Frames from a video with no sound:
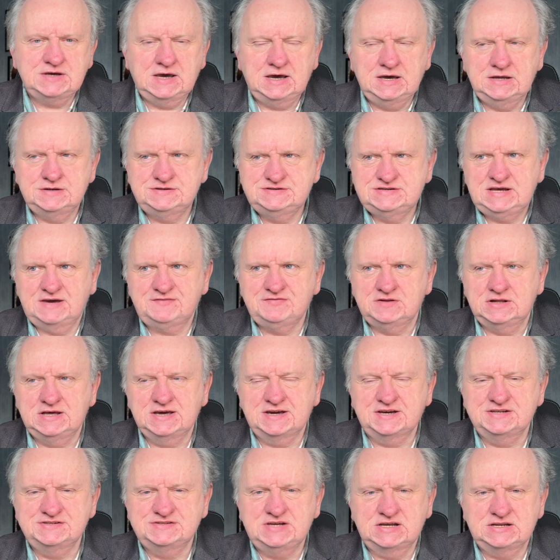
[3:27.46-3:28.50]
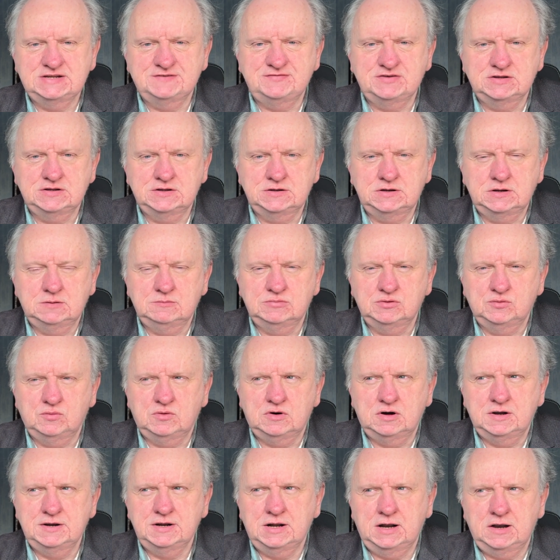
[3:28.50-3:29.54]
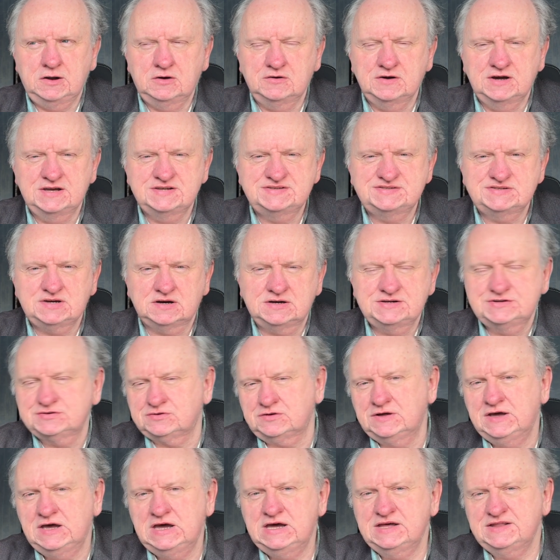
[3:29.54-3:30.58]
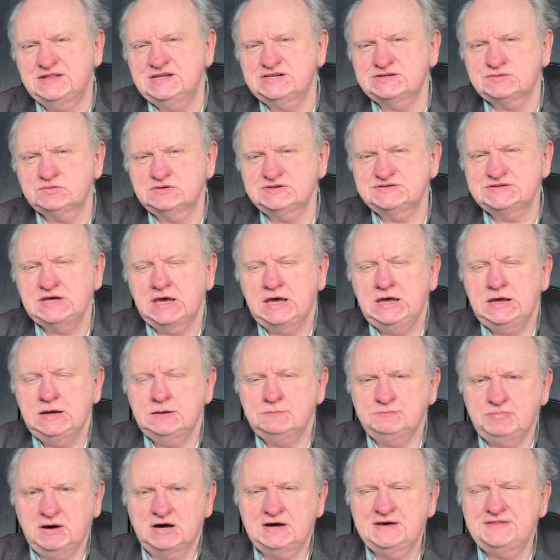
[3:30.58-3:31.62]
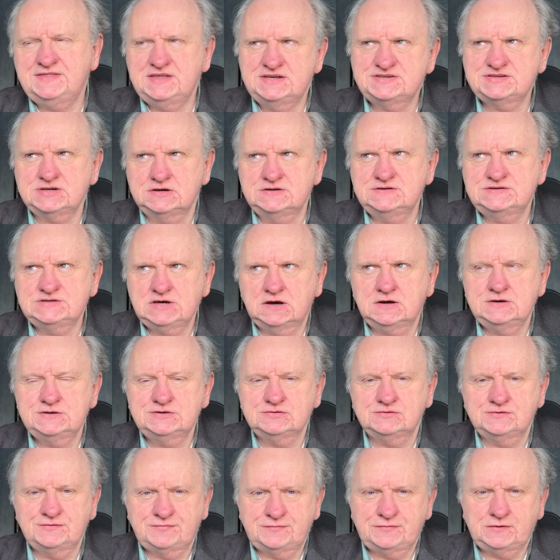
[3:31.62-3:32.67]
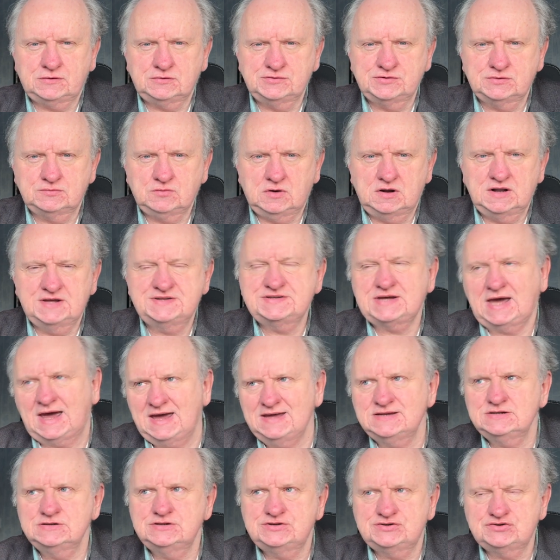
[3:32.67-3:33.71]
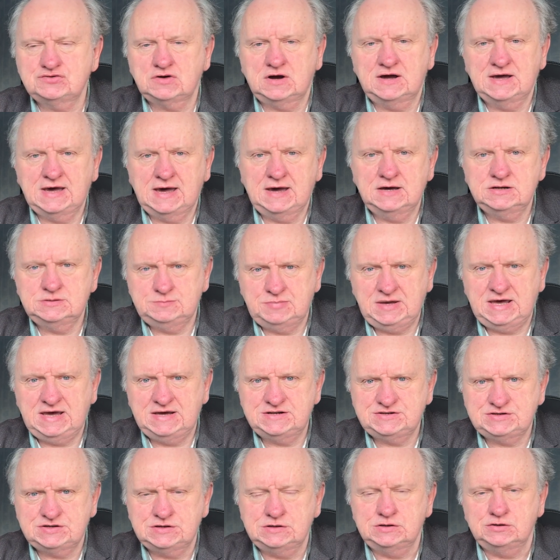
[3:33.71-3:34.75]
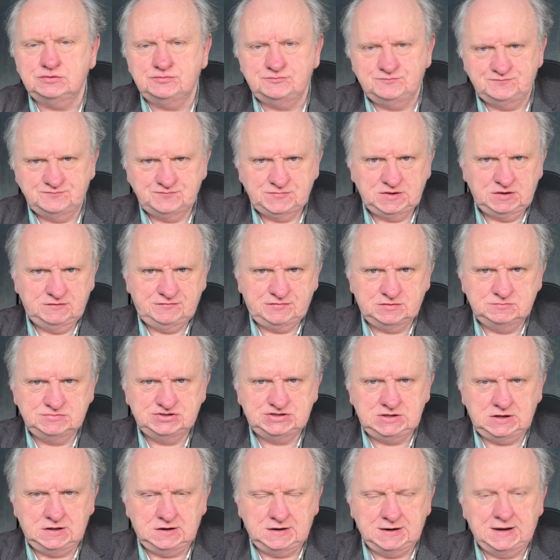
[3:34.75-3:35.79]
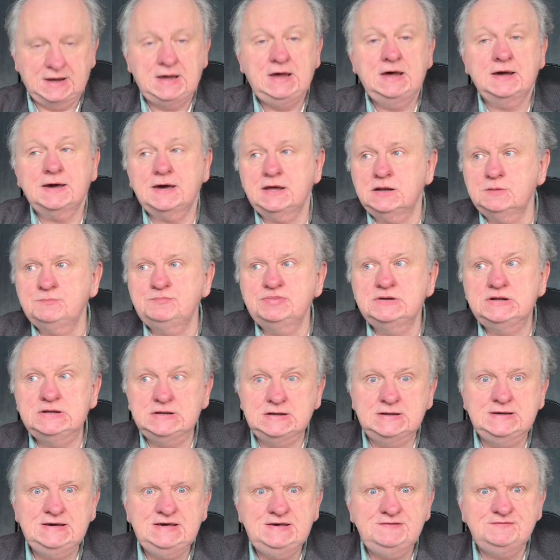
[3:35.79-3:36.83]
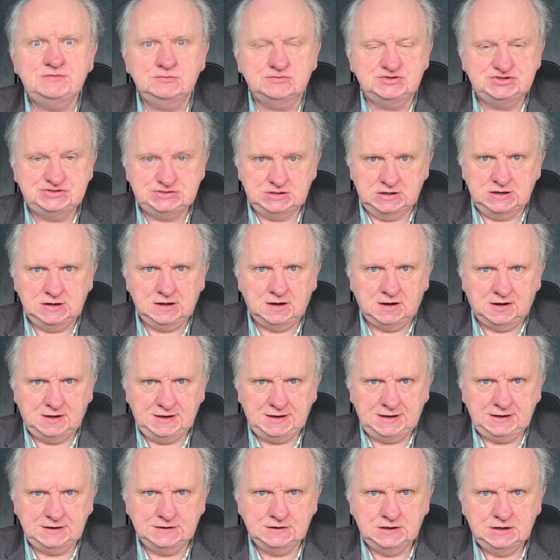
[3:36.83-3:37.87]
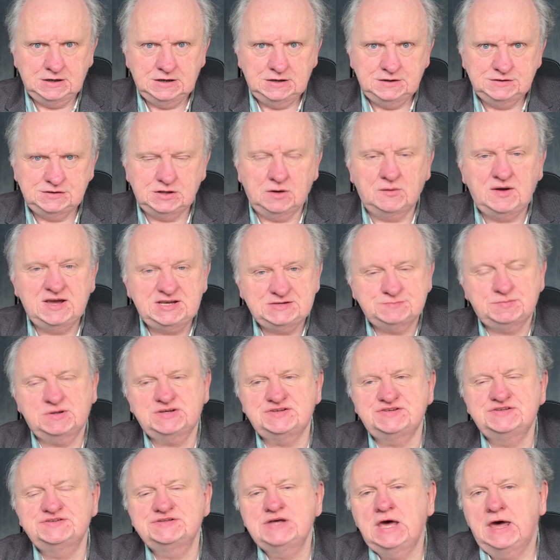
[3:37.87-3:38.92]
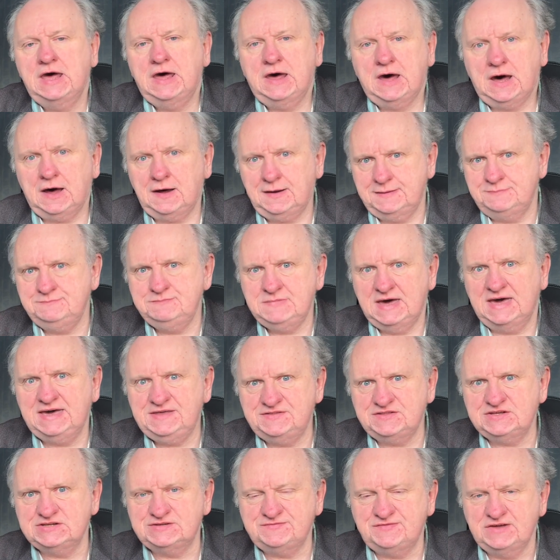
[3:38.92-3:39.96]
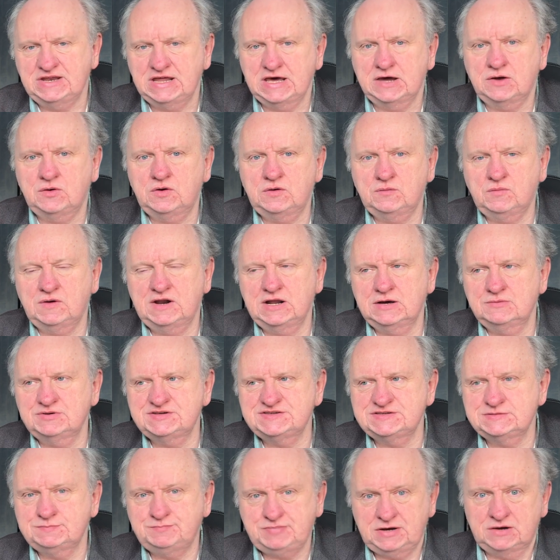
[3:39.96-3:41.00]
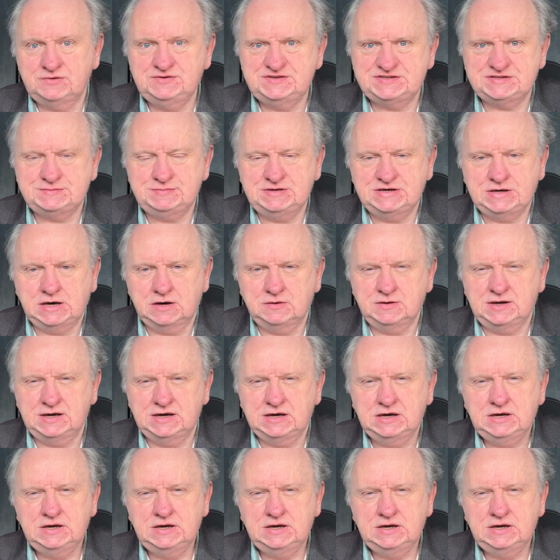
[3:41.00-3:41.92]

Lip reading: and definitely a contender for the number 1 longest title. This was Buy This Untitled Folder Wallet and Try Out Bear 2. From July. I cannot believe it was July, though, especially since I made this video when I was supposed to be going